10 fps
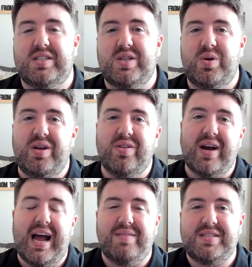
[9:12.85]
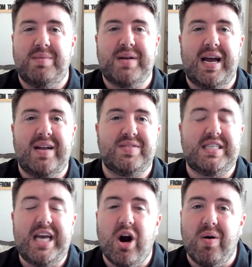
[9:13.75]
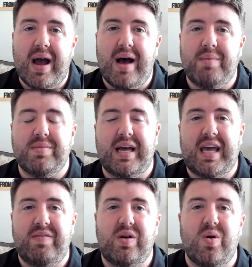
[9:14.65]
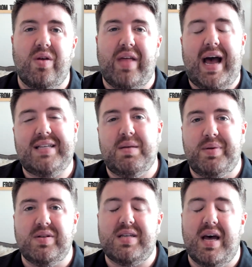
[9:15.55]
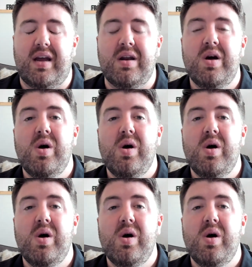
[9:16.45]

So you either got to have some kind of CRM like KV Core that has it built in,